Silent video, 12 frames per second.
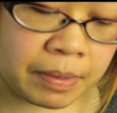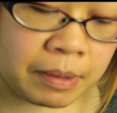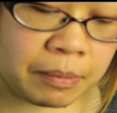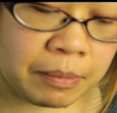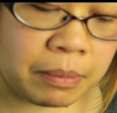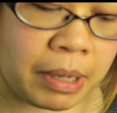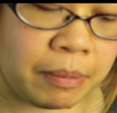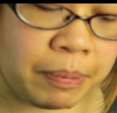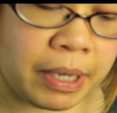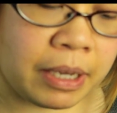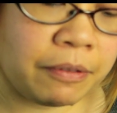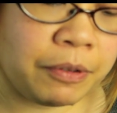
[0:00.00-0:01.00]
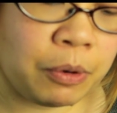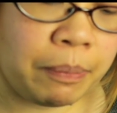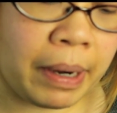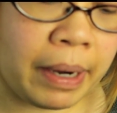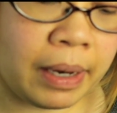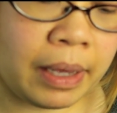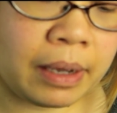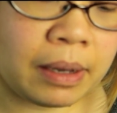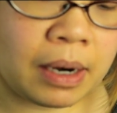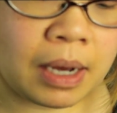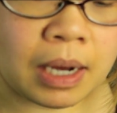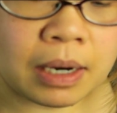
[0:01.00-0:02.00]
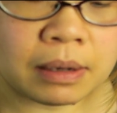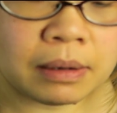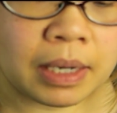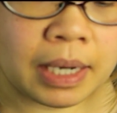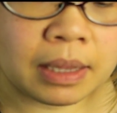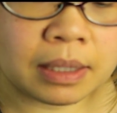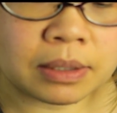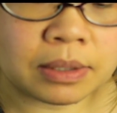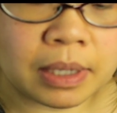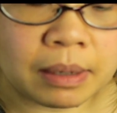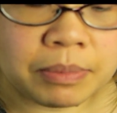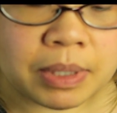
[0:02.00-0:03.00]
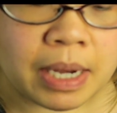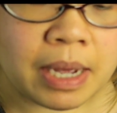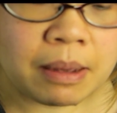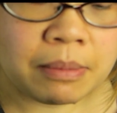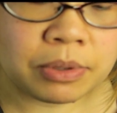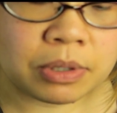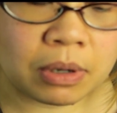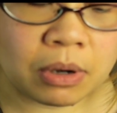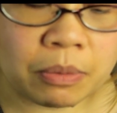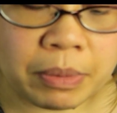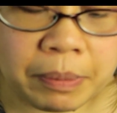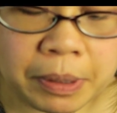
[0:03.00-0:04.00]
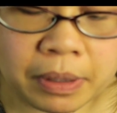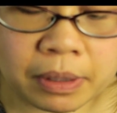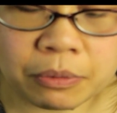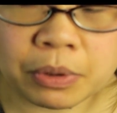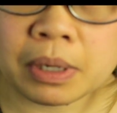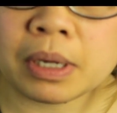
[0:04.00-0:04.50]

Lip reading: But maybe if you buy like a lot at the same time, so maybe it will